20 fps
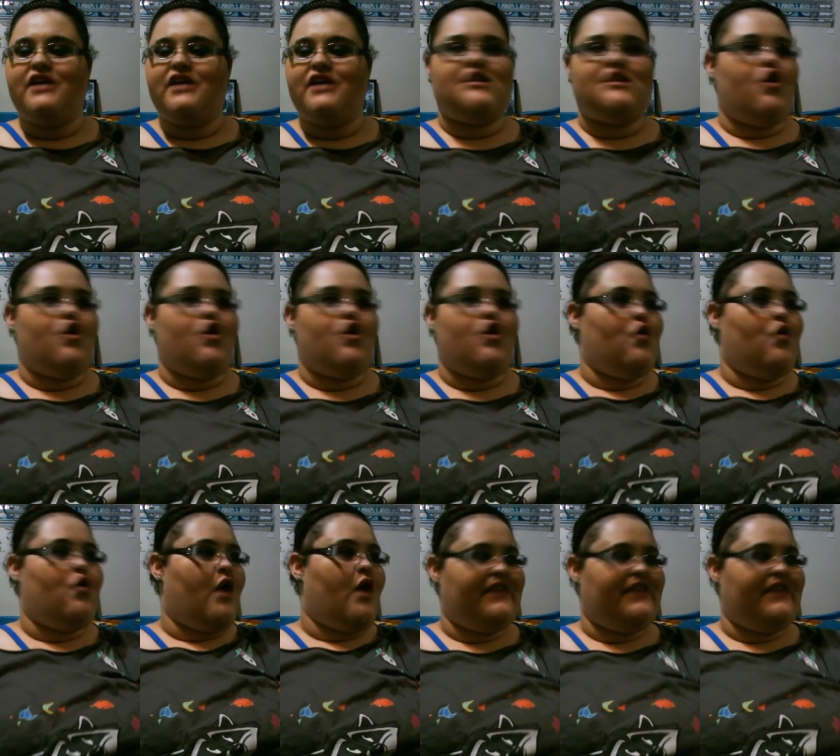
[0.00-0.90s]

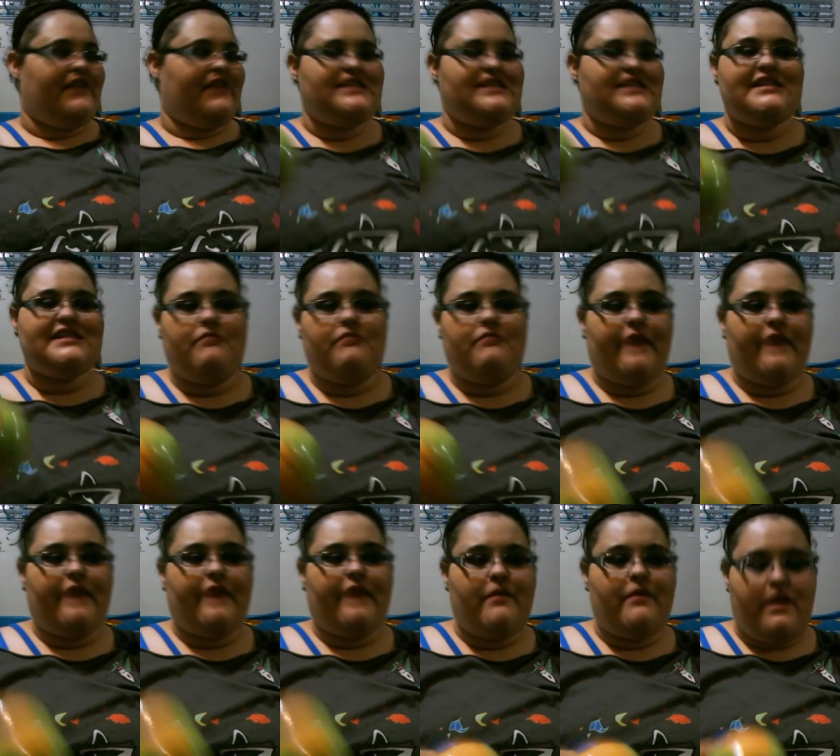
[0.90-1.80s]
So obviously
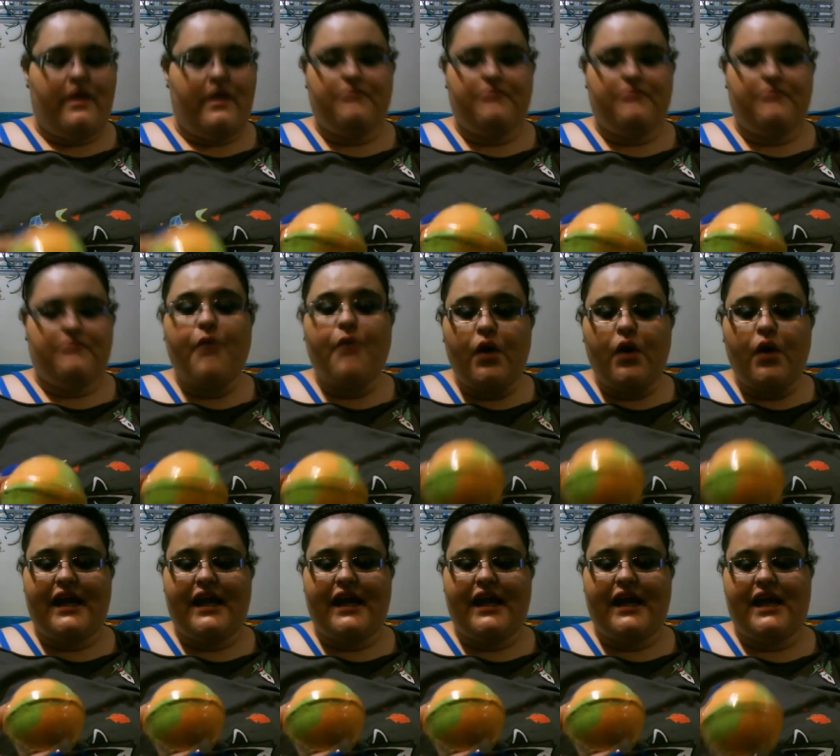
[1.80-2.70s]
my baby
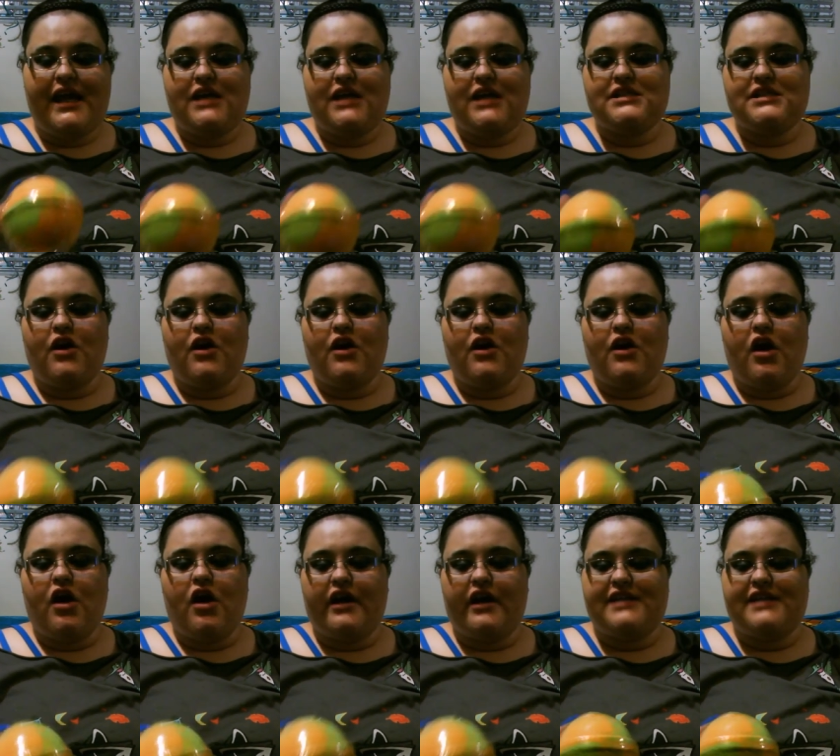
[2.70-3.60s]
boy, he's in
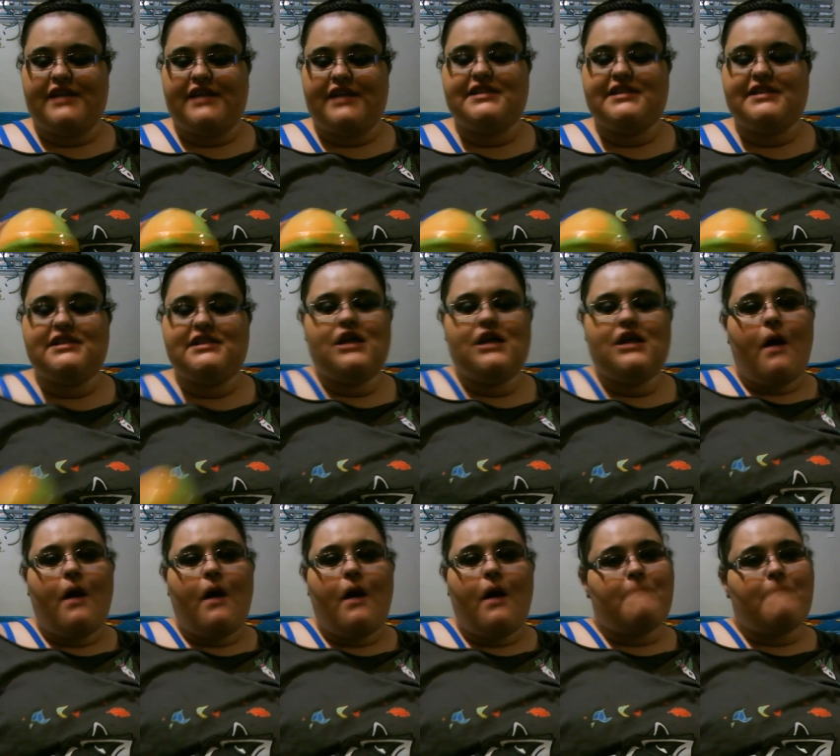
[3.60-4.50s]
August.
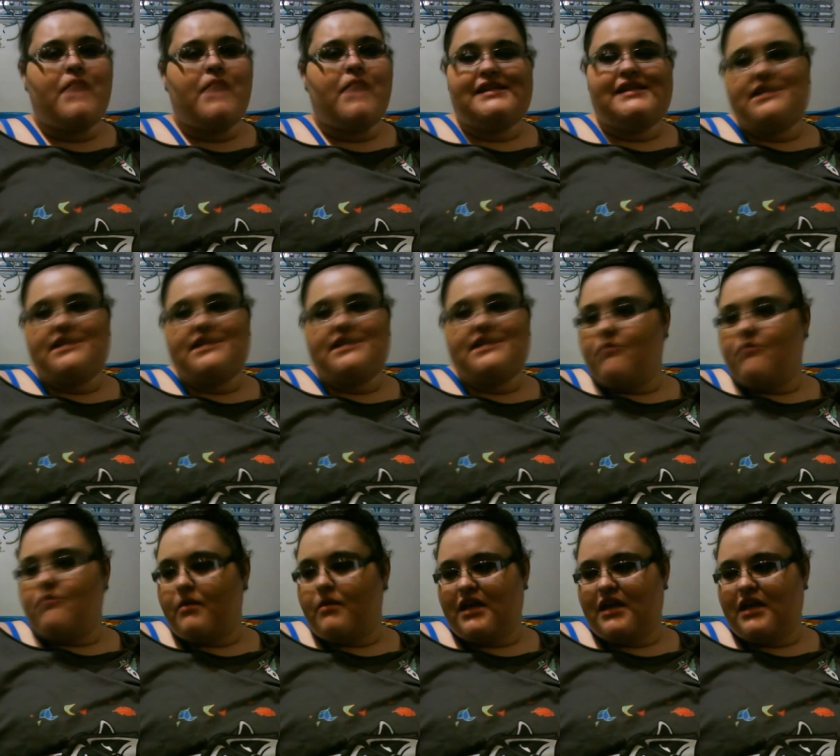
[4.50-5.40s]
My
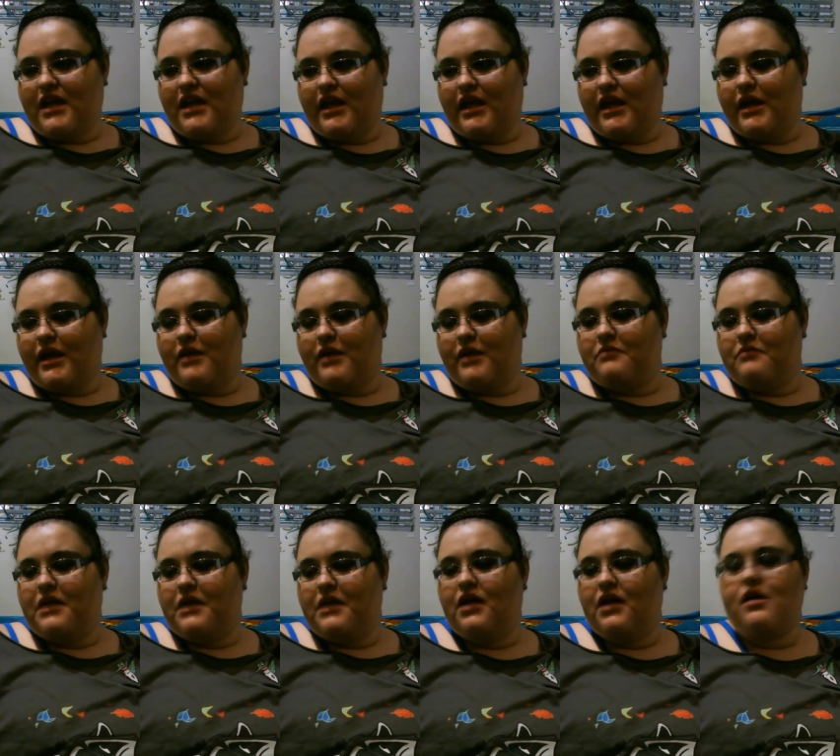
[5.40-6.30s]
stepmommy
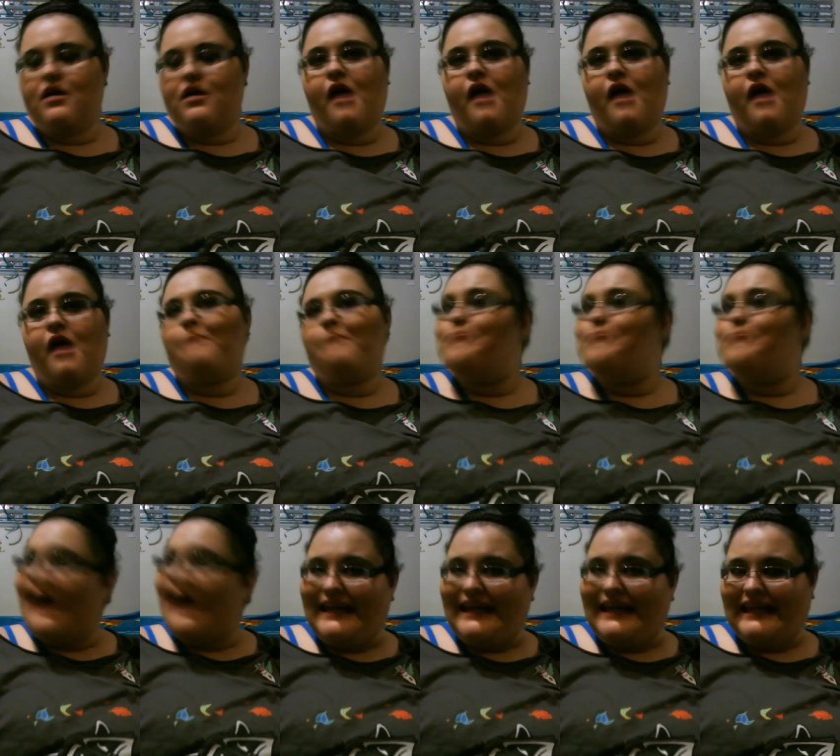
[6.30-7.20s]
Kim, um,
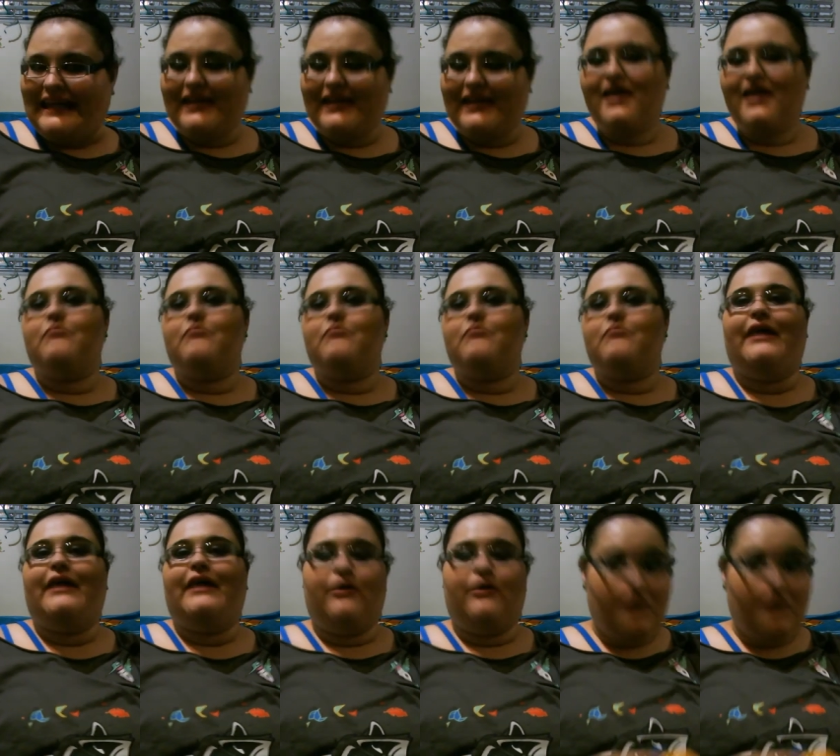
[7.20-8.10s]
Bunny,
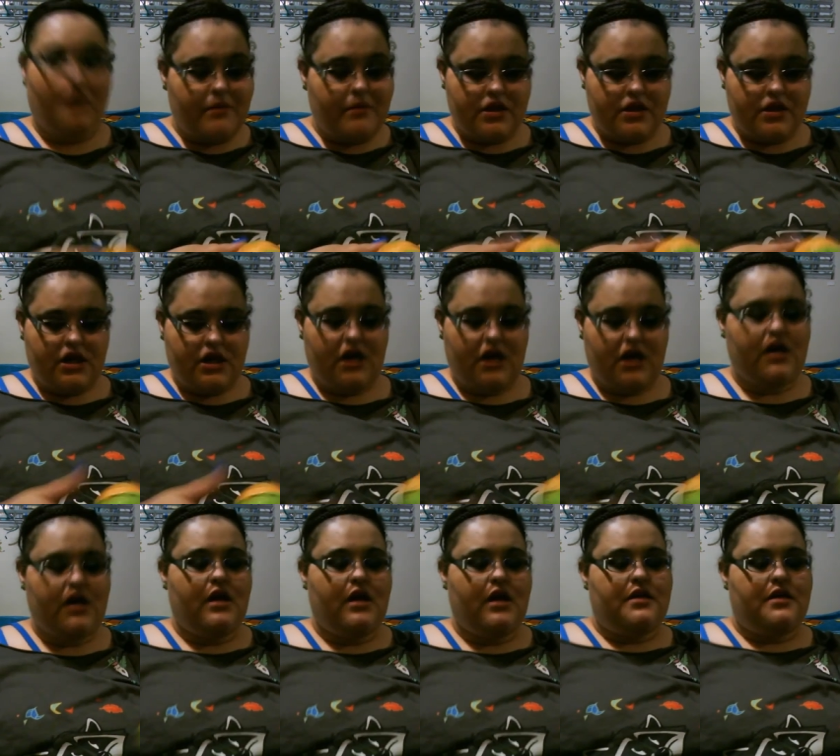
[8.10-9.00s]
my grandmother,
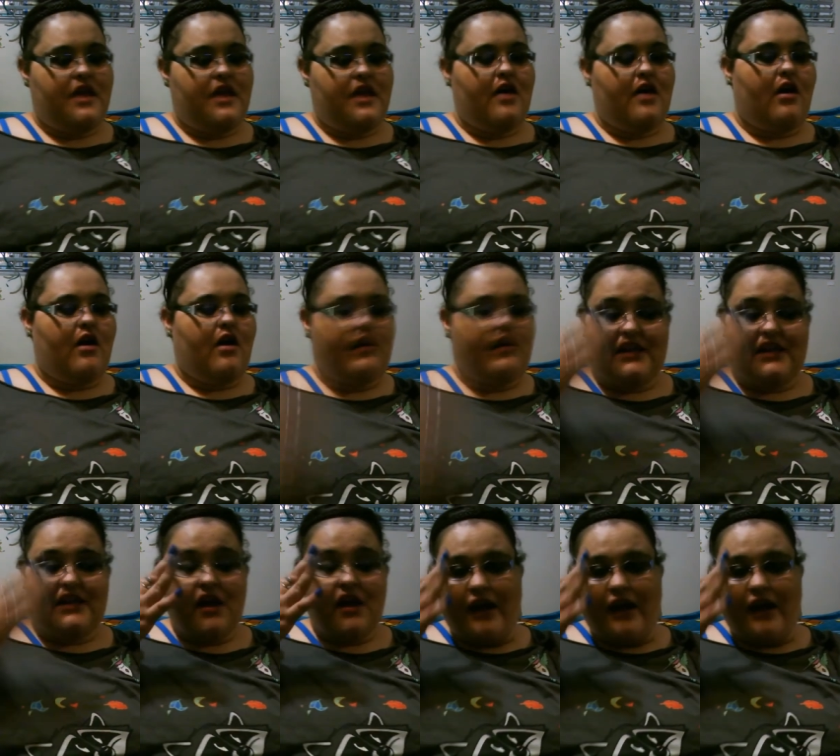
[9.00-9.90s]
they are all
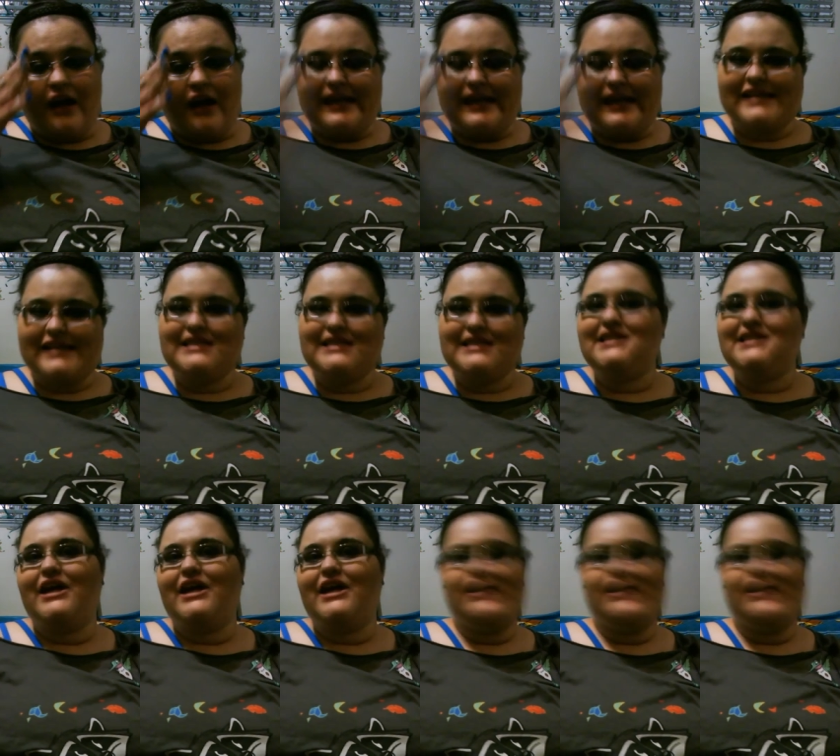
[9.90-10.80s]
in August.